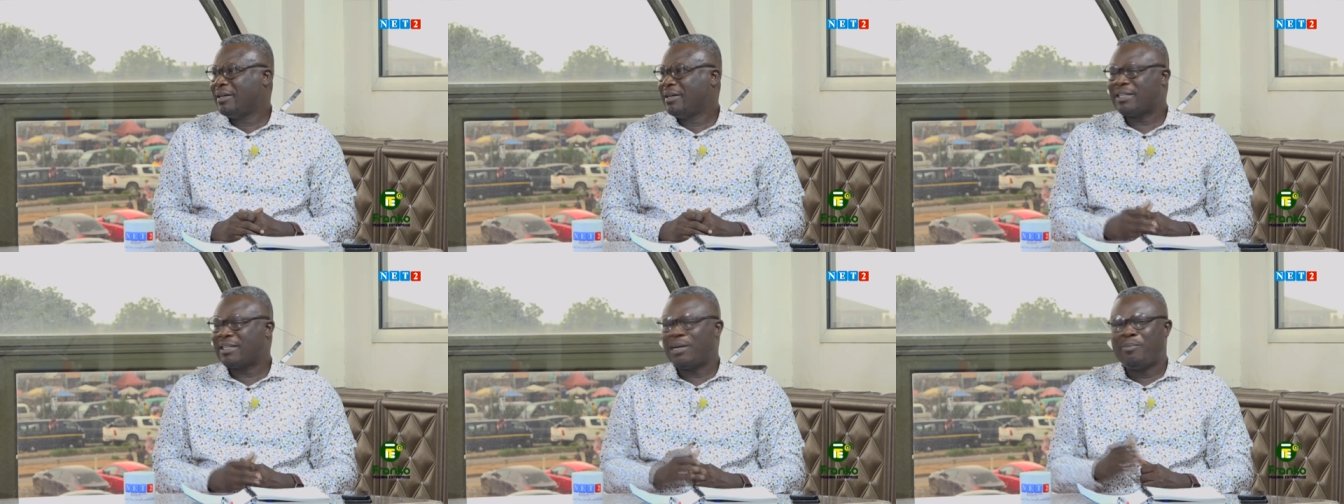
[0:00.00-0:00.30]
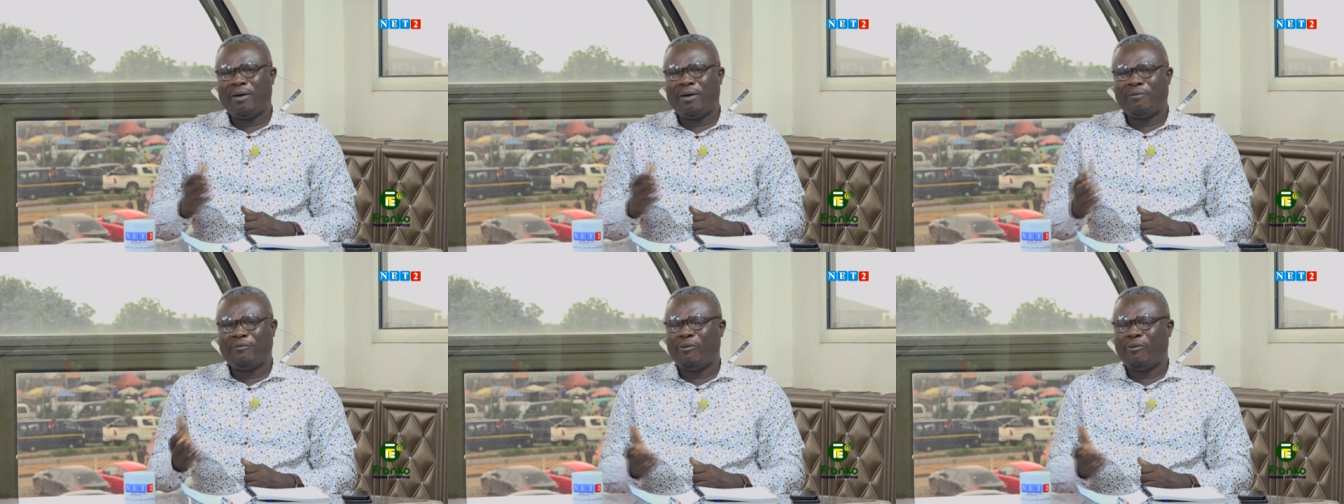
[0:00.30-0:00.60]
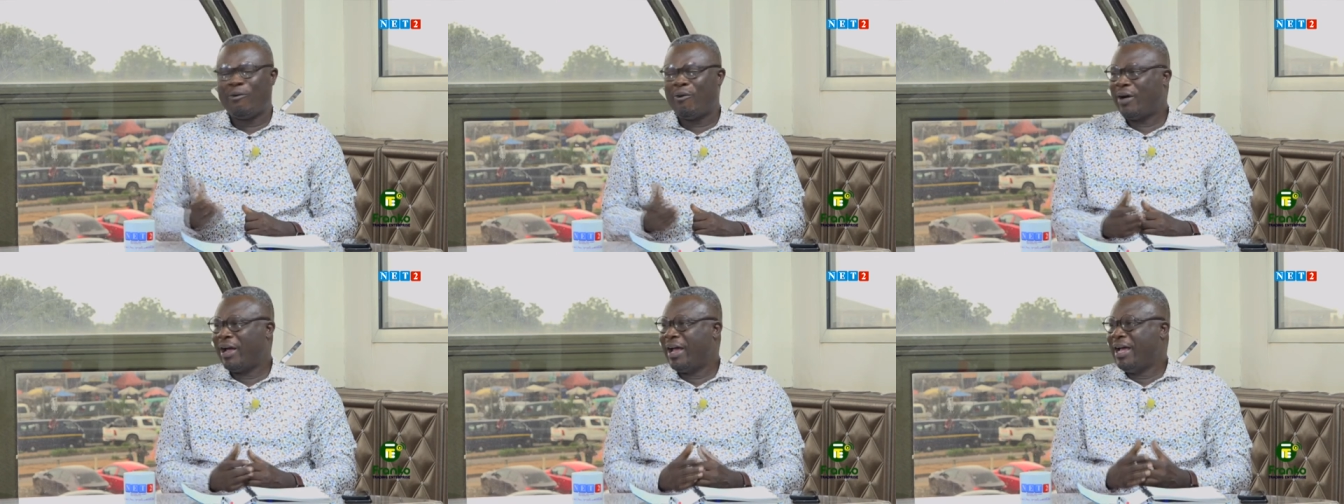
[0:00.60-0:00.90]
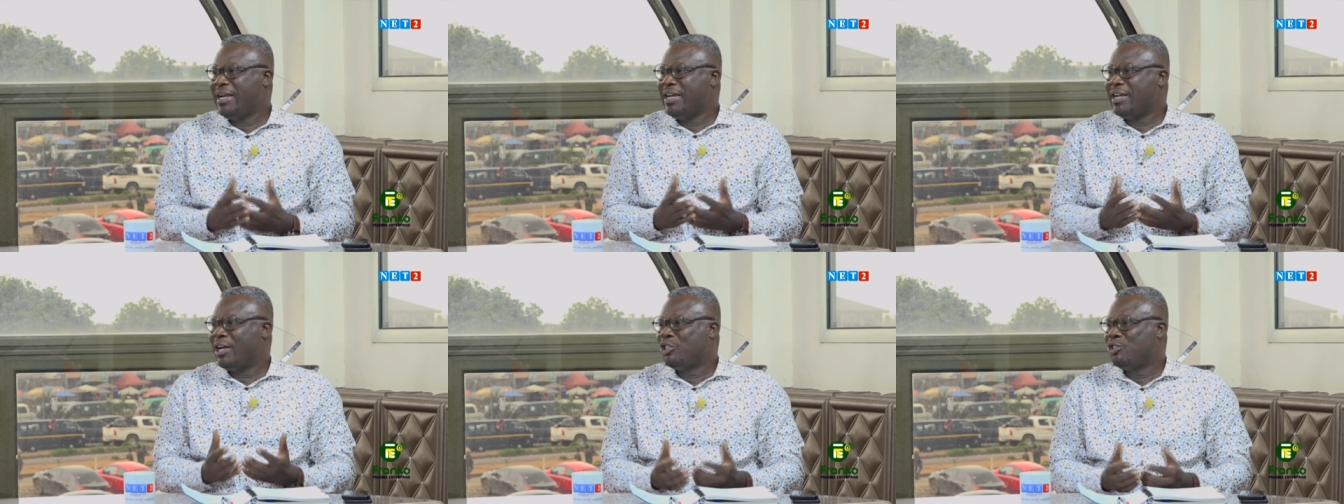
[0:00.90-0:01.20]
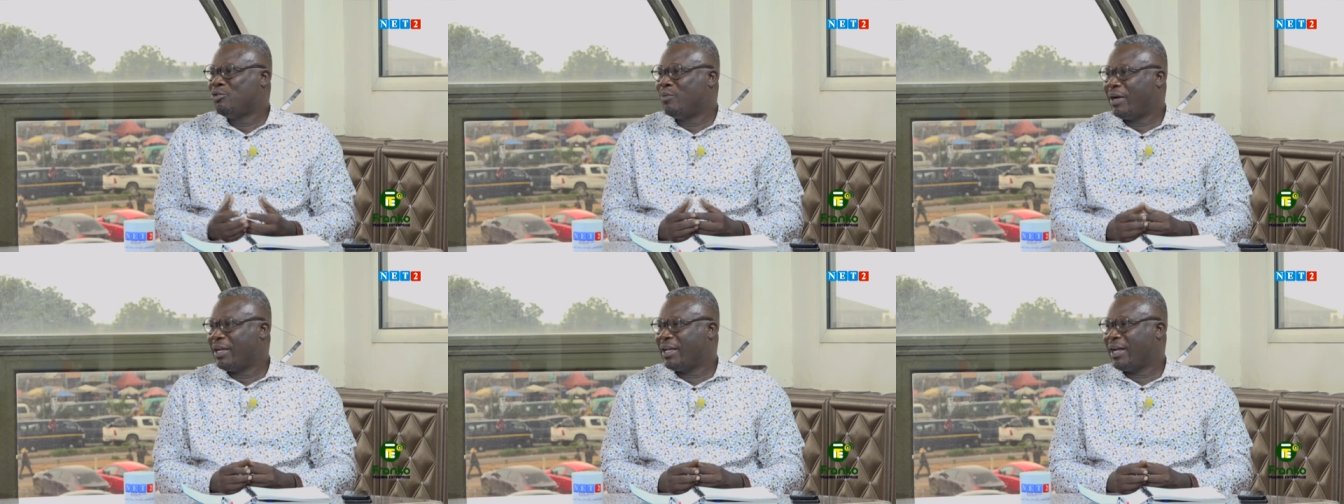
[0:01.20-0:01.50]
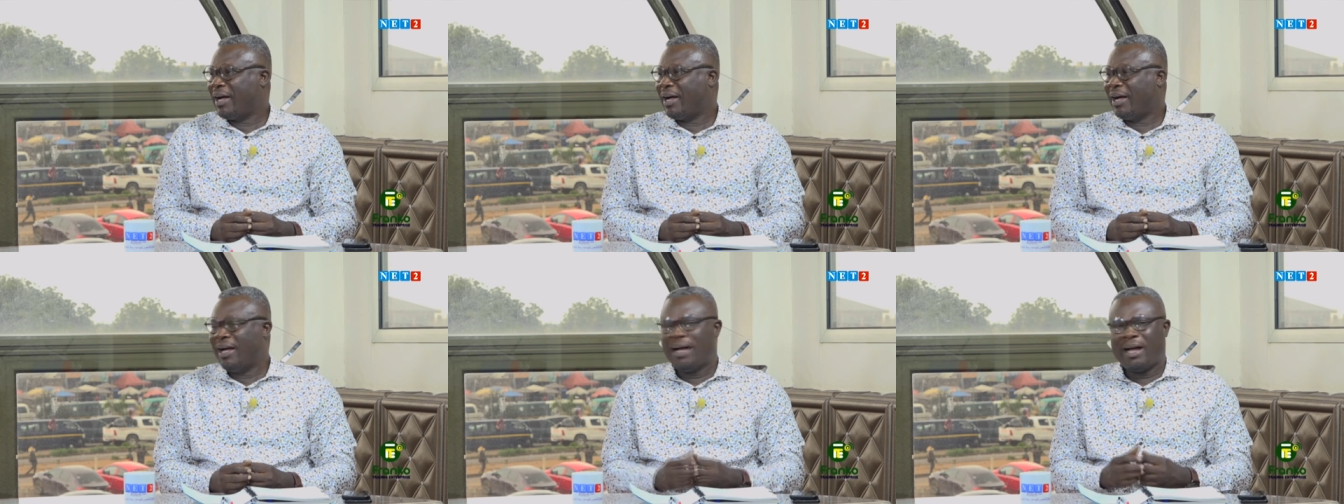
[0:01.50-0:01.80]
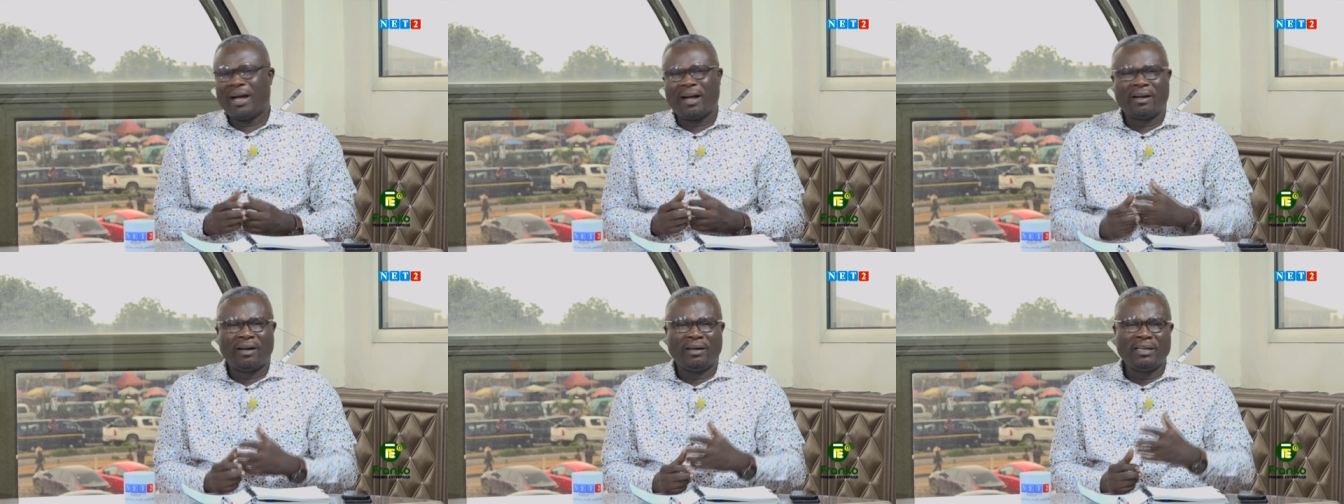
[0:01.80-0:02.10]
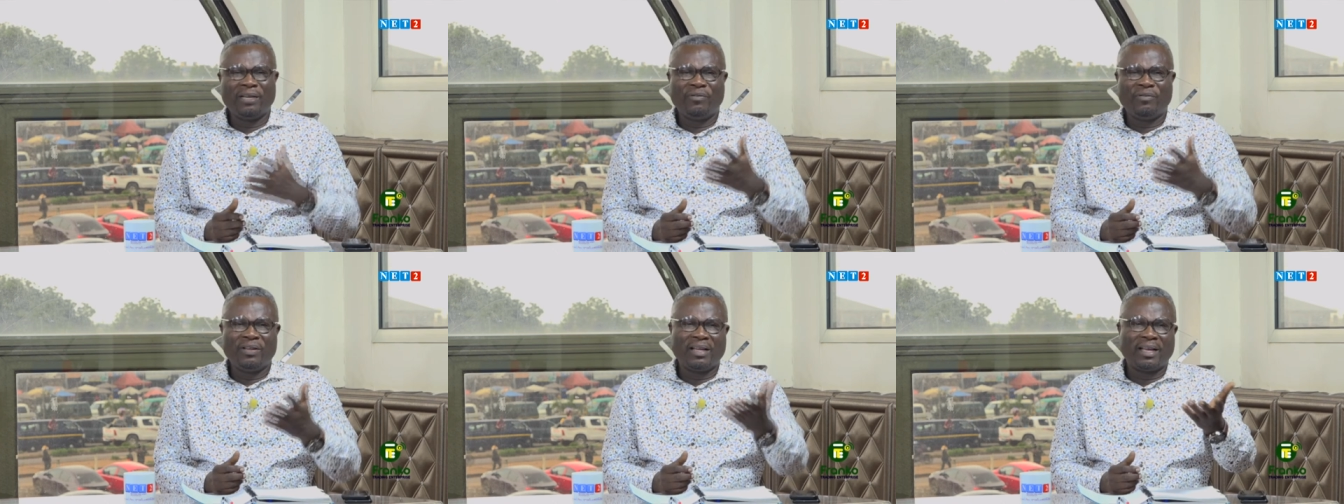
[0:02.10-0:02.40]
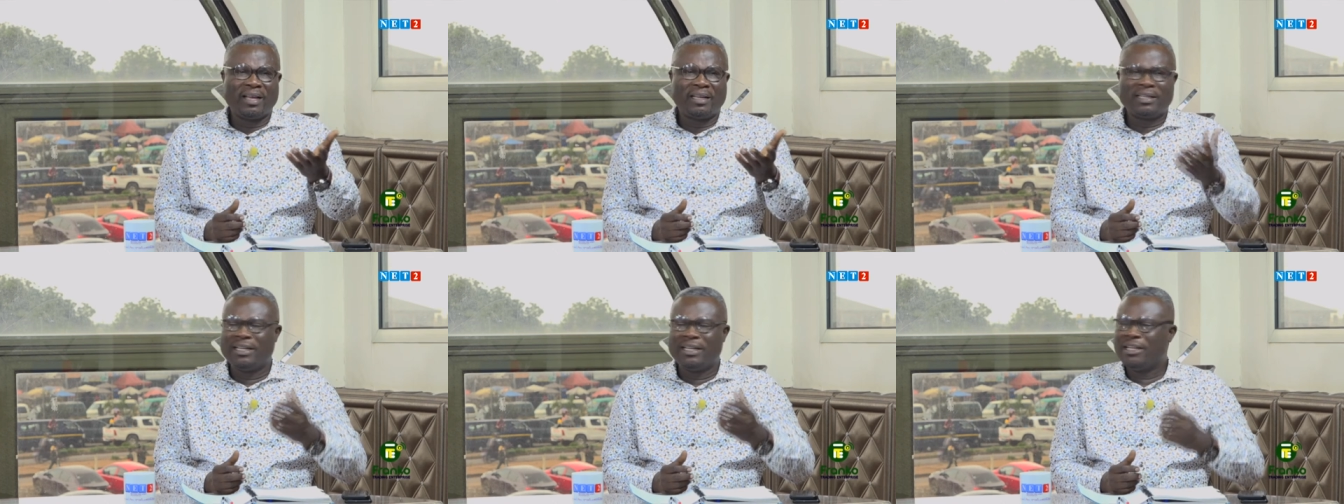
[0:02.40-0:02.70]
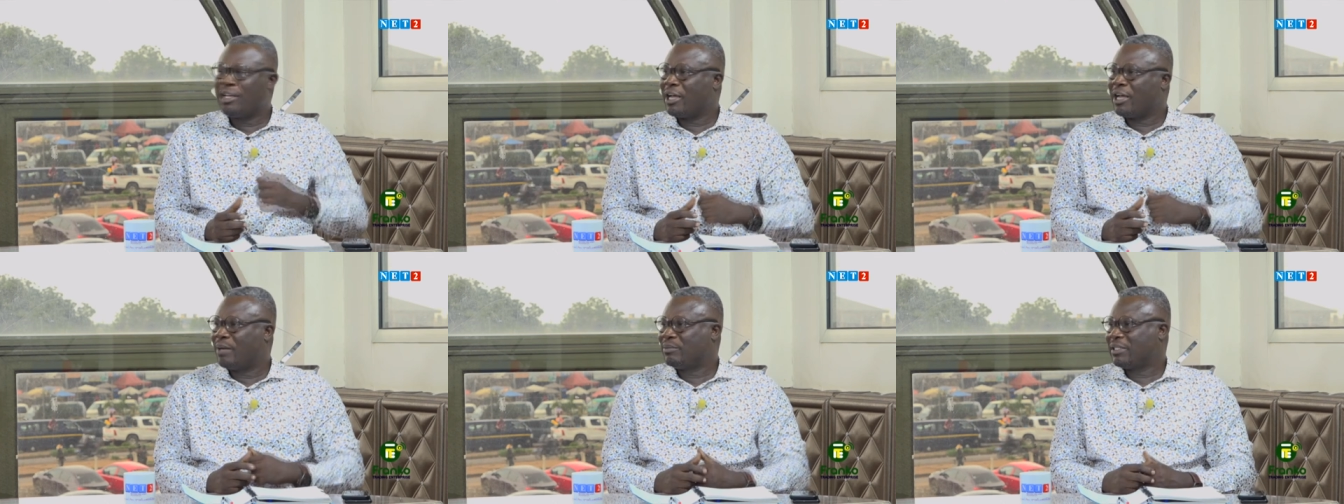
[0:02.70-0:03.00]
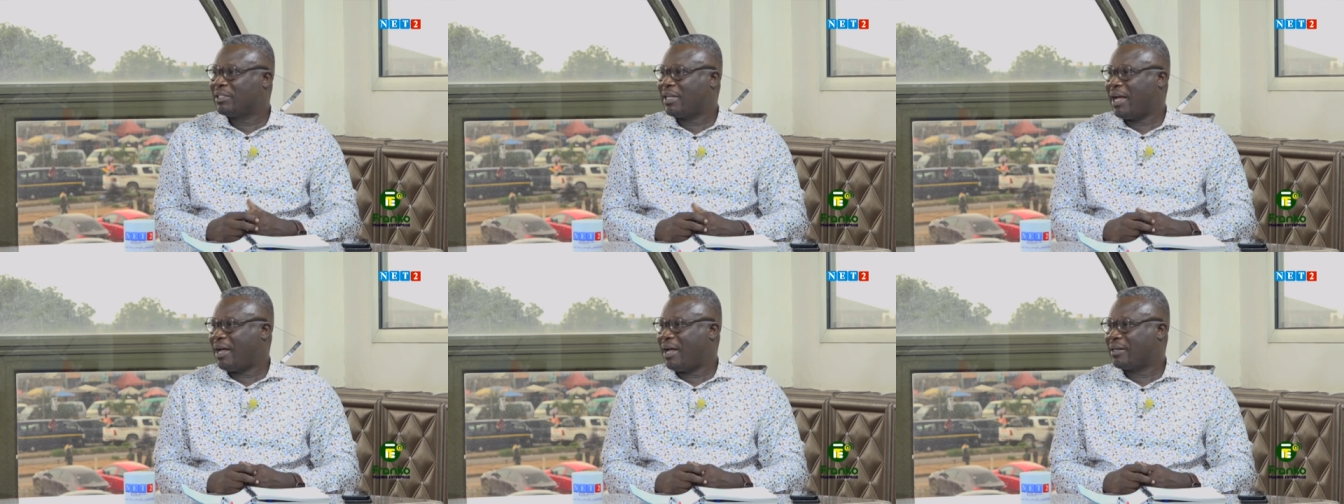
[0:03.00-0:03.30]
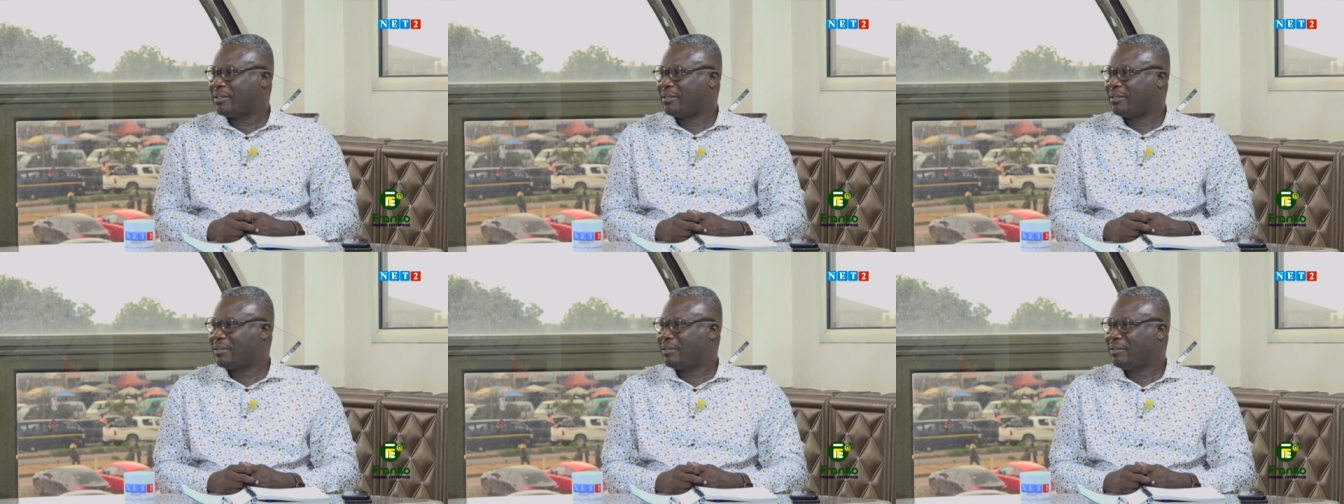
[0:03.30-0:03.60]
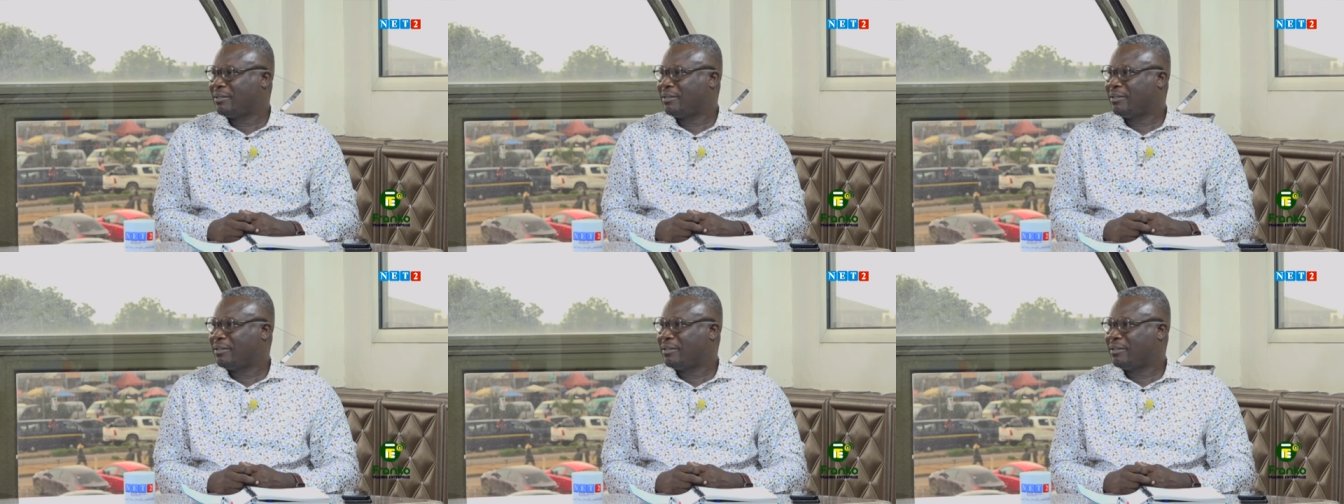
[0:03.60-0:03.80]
Some month for M B A Juma, how can you even get income tax?